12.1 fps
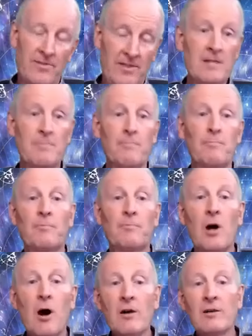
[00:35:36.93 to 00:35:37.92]
This
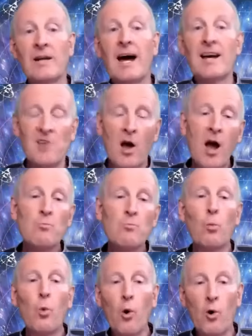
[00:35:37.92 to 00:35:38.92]
garden, as I
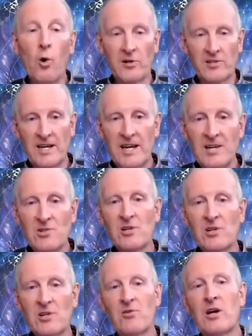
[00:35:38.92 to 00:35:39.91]
walked
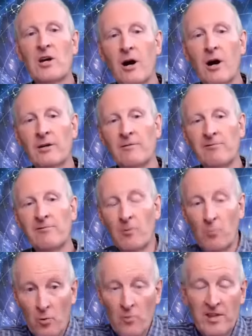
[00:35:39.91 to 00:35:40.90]
into the garden
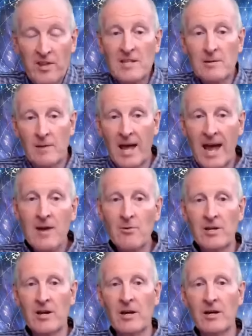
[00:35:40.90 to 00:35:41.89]
from this
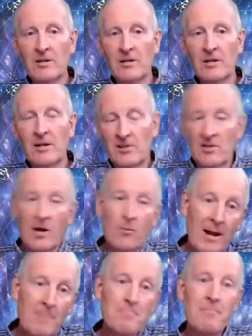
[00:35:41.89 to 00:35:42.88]
area, because I
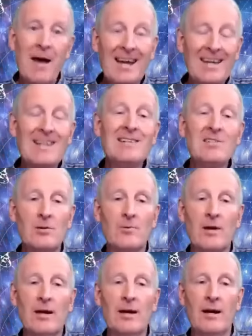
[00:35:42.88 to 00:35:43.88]
went back into
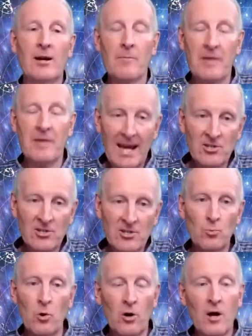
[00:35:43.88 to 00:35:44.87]
it and I began to
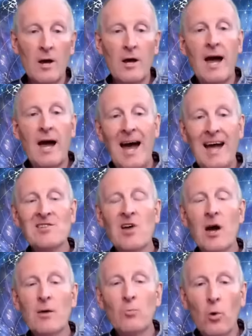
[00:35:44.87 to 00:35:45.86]
walk, as
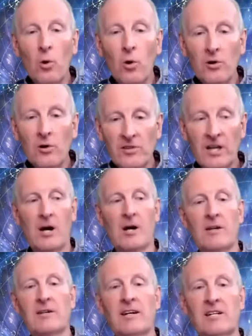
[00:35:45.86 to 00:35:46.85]
I walked, the
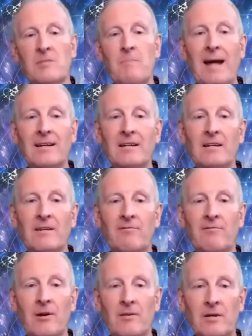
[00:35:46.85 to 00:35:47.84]
garden expanded in
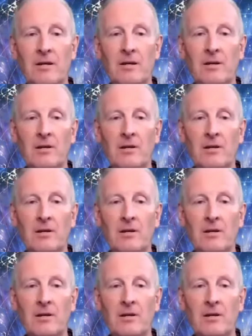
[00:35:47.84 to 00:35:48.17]
front of me.